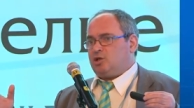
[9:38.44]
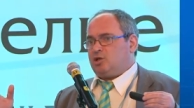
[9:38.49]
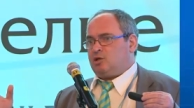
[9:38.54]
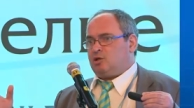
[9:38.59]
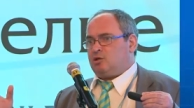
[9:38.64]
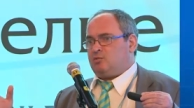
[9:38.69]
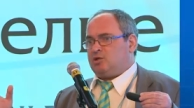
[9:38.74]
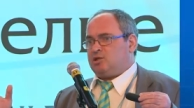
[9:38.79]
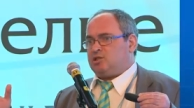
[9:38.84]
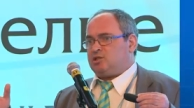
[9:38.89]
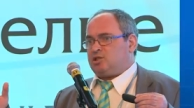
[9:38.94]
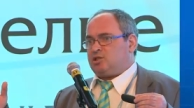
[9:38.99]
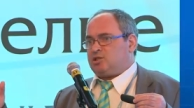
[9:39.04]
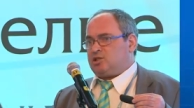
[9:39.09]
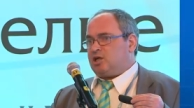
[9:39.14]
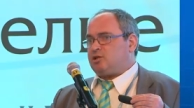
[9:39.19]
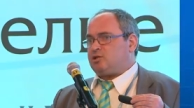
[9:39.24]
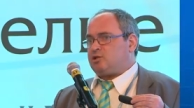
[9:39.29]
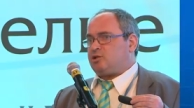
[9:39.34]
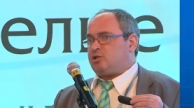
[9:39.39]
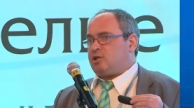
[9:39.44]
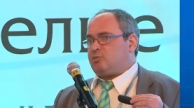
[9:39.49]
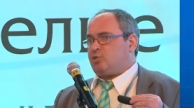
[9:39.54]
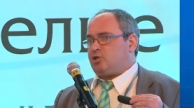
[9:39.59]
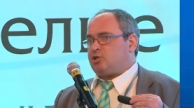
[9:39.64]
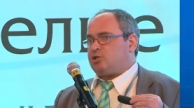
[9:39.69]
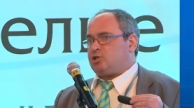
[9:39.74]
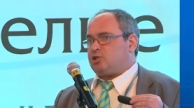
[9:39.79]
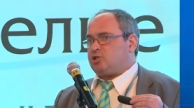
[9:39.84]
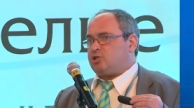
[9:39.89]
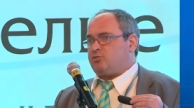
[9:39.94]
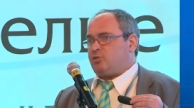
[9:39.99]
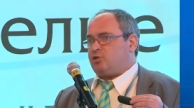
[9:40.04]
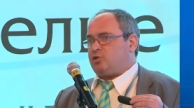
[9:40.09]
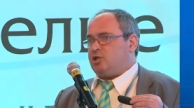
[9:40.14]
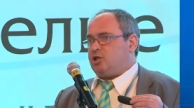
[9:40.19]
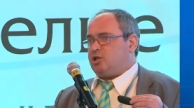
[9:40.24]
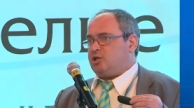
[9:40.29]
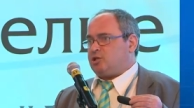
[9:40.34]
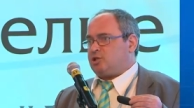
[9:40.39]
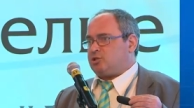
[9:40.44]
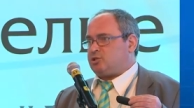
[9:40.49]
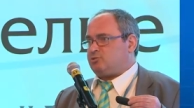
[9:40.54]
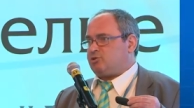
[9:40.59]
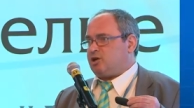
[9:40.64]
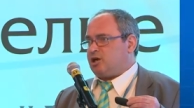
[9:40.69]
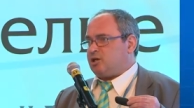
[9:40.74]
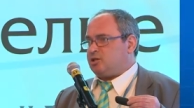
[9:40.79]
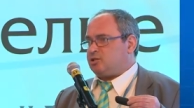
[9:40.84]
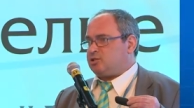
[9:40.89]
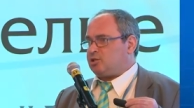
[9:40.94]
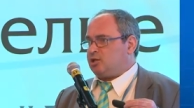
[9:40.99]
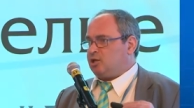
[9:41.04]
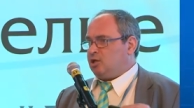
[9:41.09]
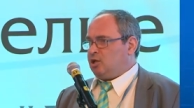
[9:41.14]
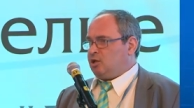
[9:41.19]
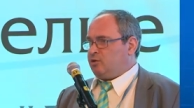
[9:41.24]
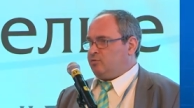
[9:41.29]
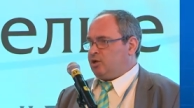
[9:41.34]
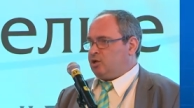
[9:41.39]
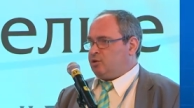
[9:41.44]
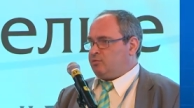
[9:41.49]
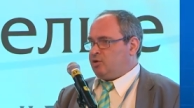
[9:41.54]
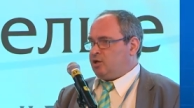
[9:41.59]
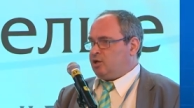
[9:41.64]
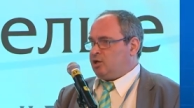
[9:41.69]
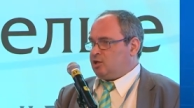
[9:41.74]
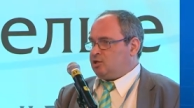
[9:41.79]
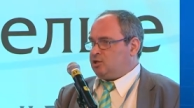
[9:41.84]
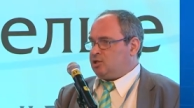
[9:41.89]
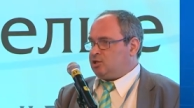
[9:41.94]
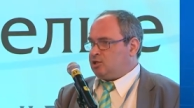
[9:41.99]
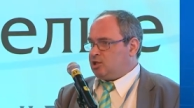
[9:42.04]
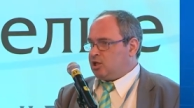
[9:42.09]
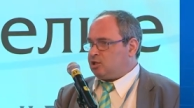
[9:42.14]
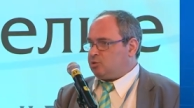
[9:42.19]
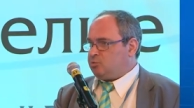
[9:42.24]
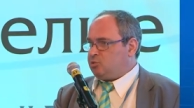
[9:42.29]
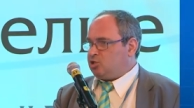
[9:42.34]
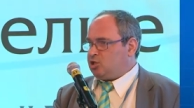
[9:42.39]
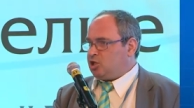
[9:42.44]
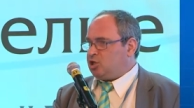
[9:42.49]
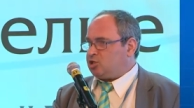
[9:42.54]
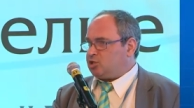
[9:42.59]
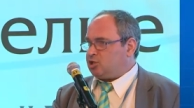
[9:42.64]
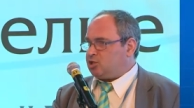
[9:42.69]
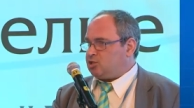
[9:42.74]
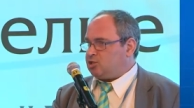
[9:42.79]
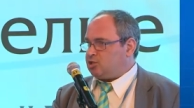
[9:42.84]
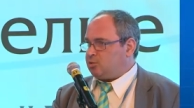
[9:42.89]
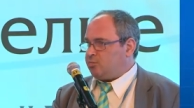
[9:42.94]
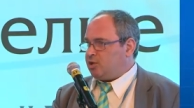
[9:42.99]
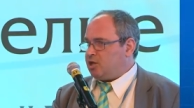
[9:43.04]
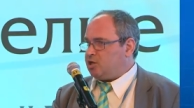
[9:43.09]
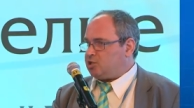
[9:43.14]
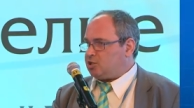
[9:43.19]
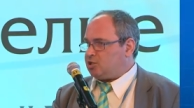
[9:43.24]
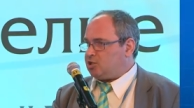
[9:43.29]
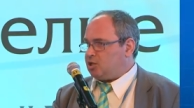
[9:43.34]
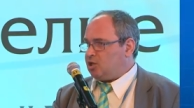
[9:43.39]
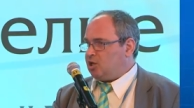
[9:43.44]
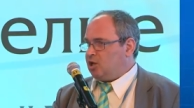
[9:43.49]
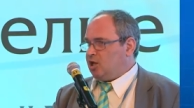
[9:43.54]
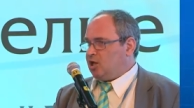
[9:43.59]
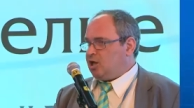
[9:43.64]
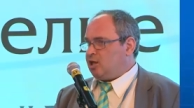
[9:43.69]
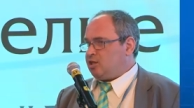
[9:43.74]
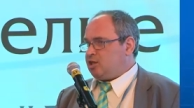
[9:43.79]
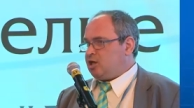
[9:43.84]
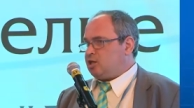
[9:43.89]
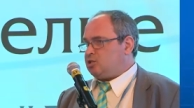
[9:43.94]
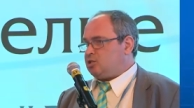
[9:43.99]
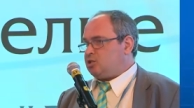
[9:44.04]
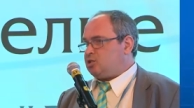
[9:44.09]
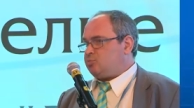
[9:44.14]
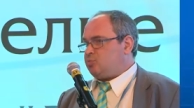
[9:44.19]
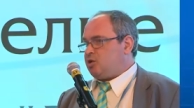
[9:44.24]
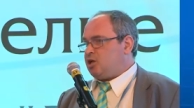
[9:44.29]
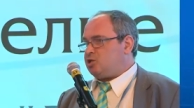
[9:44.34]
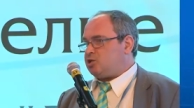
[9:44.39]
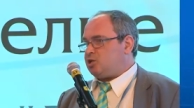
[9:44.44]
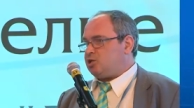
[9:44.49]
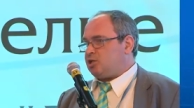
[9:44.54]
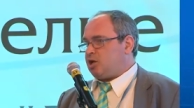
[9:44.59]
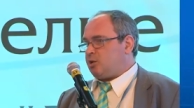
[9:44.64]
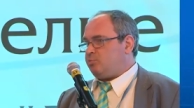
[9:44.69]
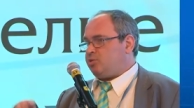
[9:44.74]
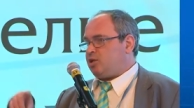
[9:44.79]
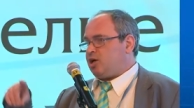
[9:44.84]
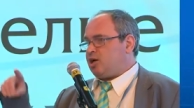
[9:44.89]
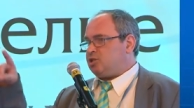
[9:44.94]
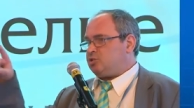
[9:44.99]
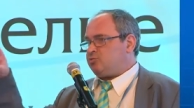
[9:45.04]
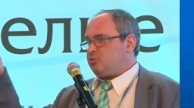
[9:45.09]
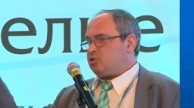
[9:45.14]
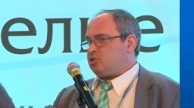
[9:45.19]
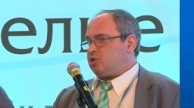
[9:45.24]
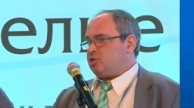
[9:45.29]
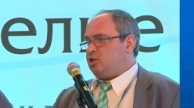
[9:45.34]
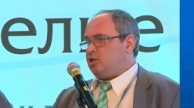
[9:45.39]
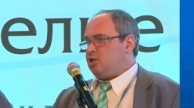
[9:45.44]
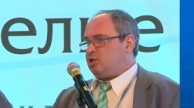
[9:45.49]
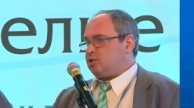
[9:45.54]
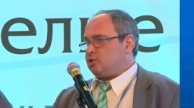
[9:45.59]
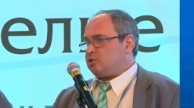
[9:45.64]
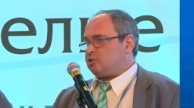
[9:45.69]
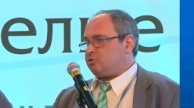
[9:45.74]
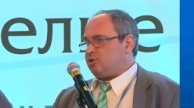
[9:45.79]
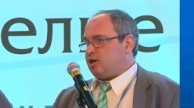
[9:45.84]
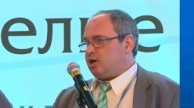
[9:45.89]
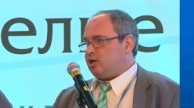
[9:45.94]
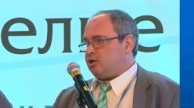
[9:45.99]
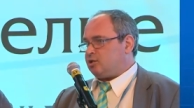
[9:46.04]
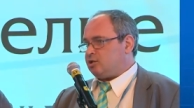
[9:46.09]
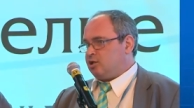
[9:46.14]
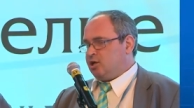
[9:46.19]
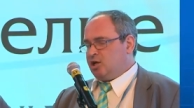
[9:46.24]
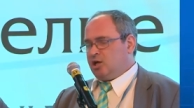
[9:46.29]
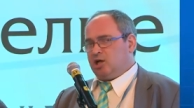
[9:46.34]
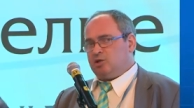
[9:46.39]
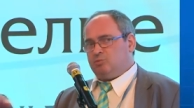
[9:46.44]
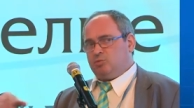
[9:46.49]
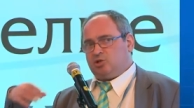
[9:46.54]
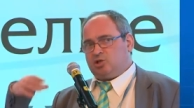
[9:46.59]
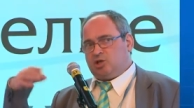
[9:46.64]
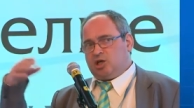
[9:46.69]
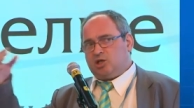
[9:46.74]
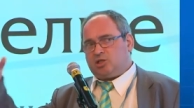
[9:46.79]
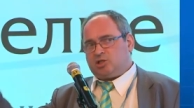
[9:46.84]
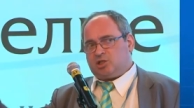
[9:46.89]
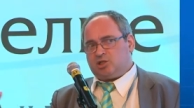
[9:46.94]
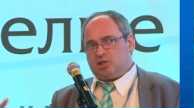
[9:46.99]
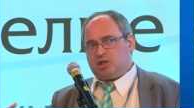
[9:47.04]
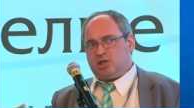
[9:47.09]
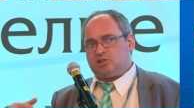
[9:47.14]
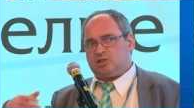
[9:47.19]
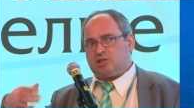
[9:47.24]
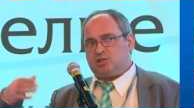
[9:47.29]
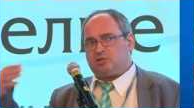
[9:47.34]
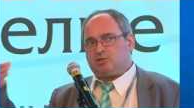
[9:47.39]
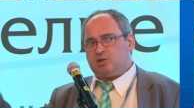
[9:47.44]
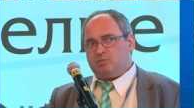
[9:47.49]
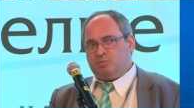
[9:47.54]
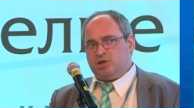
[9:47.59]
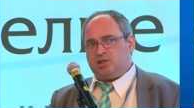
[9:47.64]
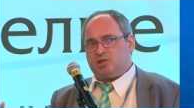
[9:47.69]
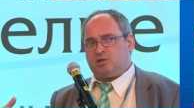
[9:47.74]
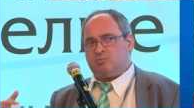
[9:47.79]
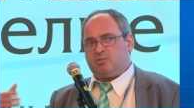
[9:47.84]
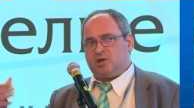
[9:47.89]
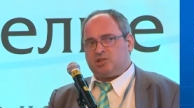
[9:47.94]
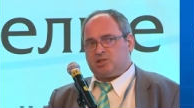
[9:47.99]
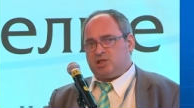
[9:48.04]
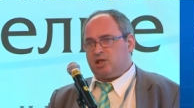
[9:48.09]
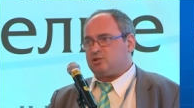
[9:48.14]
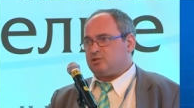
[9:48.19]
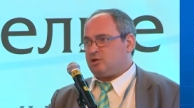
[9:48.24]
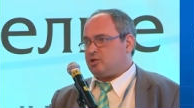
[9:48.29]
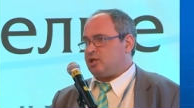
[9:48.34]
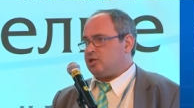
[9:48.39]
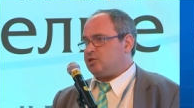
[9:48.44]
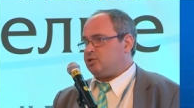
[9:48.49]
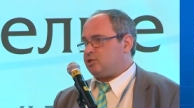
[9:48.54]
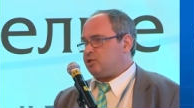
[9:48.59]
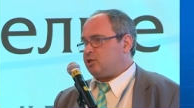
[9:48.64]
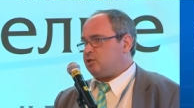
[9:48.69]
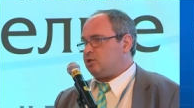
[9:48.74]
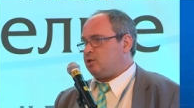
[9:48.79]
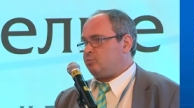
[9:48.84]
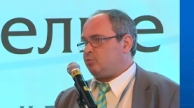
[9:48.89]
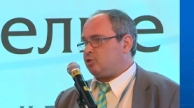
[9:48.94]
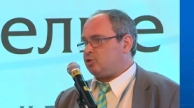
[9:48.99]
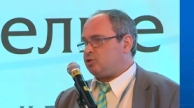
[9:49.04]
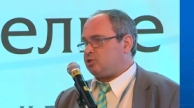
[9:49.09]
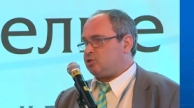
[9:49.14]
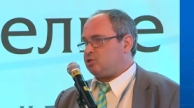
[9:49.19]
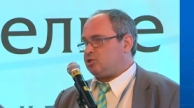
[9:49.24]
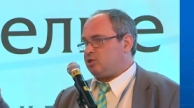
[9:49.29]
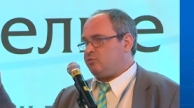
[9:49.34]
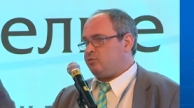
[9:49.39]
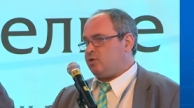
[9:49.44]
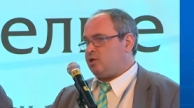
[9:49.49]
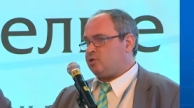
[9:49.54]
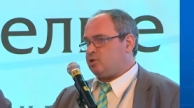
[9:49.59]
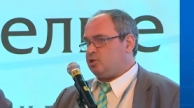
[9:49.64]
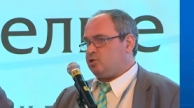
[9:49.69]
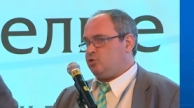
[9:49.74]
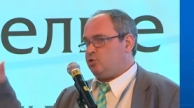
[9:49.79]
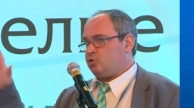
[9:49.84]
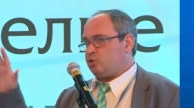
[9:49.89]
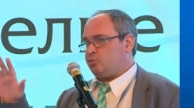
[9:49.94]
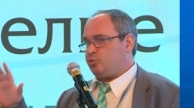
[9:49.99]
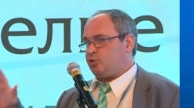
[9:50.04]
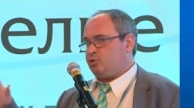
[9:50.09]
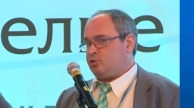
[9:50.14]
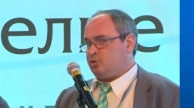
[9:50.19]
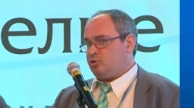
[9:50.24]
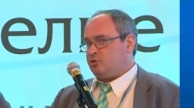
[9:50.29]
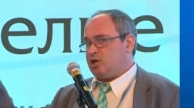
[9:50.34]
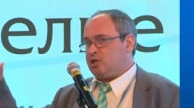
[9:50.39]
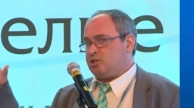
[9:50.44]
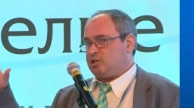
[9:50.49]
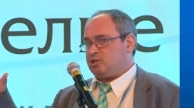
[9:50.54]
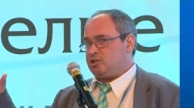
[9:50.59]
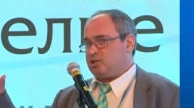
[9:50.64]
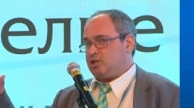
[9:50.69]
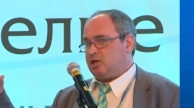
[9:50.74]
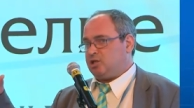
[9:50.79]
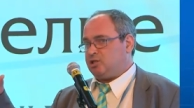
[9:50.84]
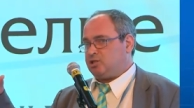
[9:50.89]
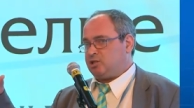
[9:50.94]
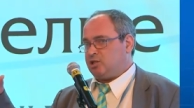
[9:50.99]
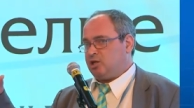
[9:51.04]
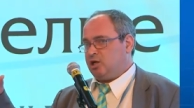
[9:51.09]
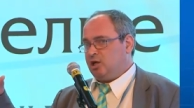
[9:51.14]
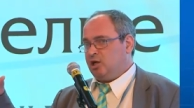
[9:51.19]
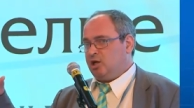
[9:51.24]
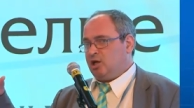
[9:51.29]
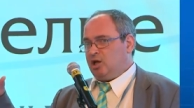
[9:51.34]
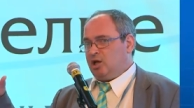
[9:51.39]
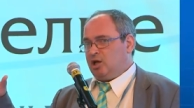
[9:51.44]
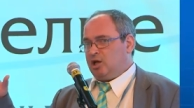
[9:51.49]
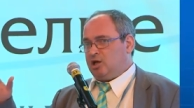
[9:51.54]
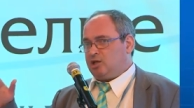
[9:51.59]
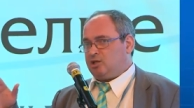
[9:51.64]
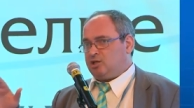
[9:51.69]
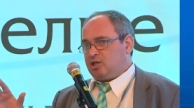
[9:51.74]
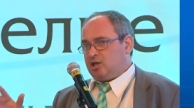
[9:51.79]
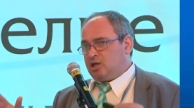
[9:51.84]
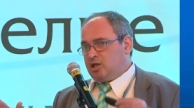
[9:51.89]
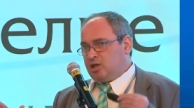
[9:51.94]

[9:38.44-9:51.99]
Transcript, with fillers: uh, with central laboratories for clinical trials when we detect mutation in the patient, and then this patient applies for the clinical trial, and mutation test is repeated by centralized laboratories somewhere in Europe or in the United States. And